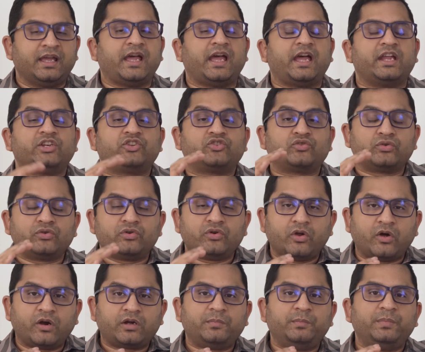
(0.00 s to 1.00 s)
and should
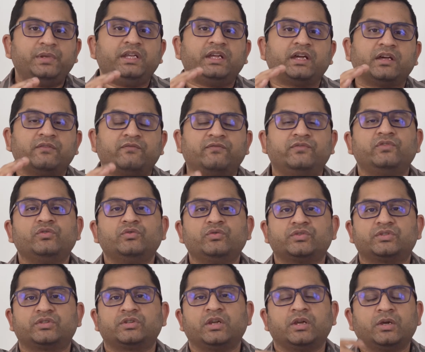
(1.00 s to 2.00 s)
not be
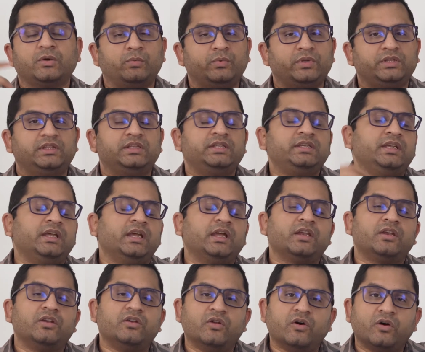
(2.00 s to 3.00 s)
confused with the
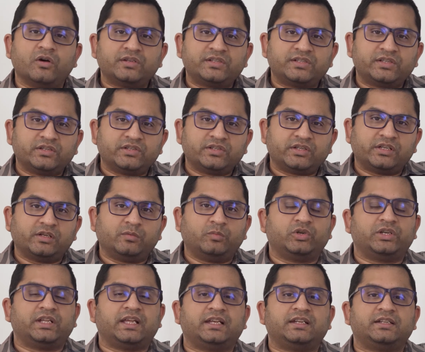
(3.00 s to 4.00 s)
non-surgical
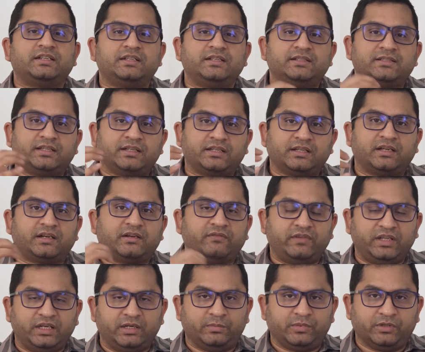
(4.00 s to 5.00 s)
modalities that are
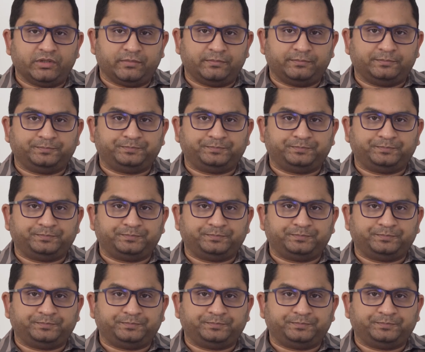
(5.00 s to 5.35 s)
available.